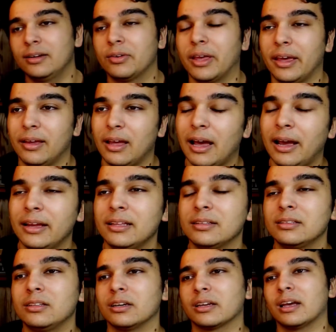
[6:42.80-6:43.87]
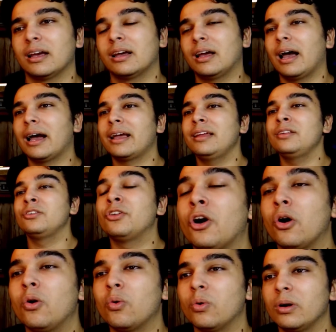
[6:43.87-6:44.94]
okay, I, look, I
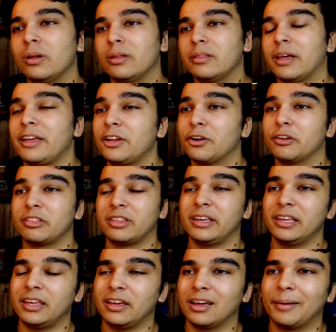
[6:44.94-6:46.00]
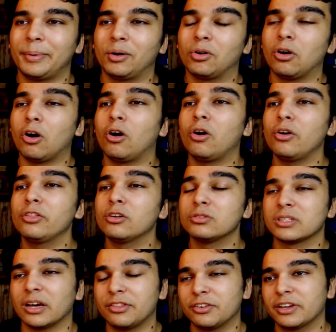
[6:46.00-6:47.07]
know that you're thinking about all
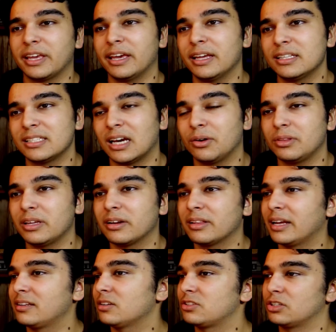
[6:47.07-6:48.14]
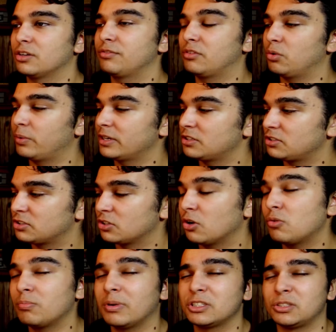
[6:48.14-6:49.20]
those other kids out there that deserve the wish
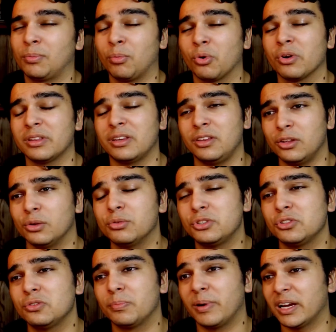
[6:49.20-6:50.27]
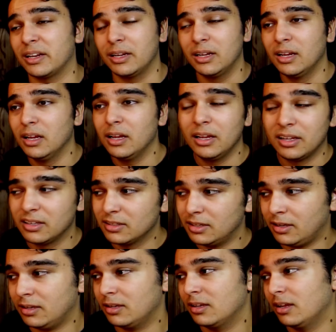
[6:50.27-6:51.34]
so much more than you do, but
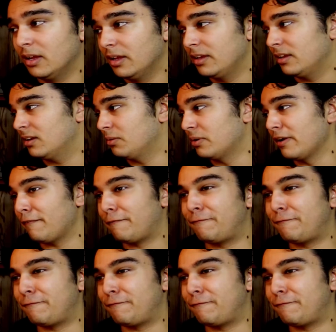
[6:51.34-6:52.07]
you know what?